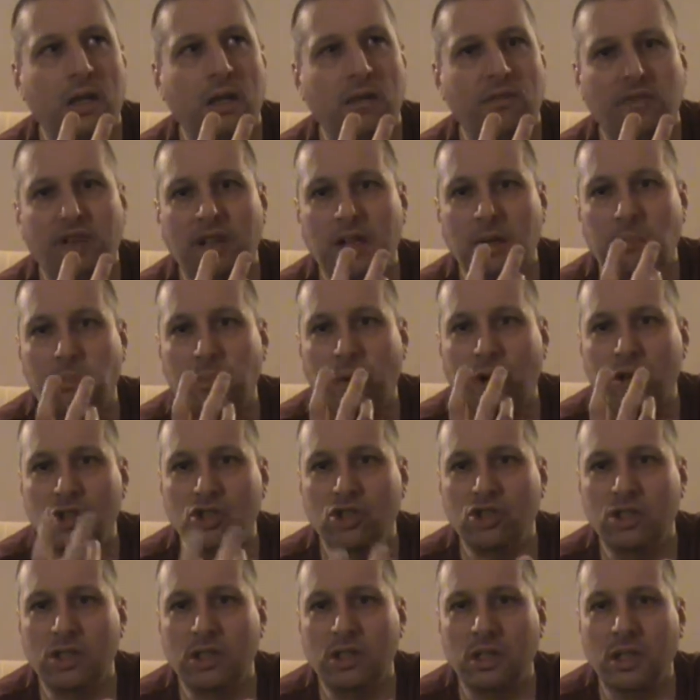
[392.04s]
very
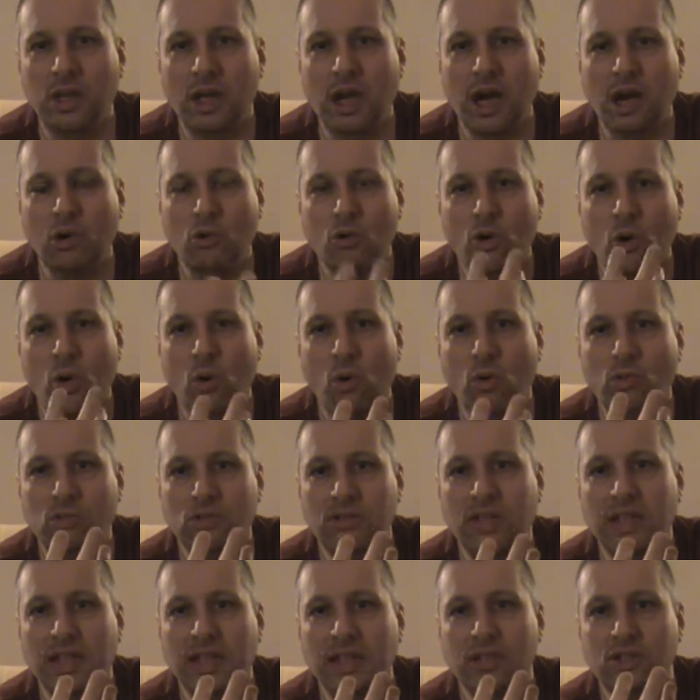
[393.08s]
pungent alcohol
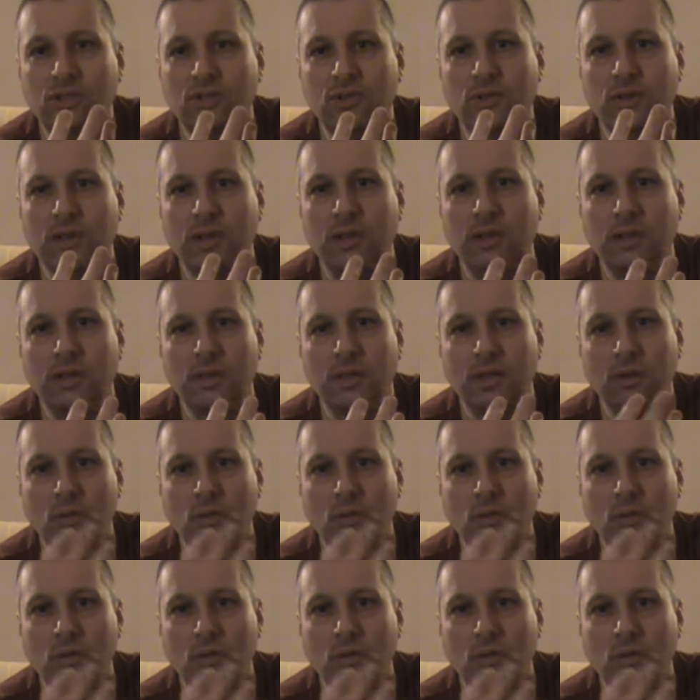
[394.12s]
taste to it.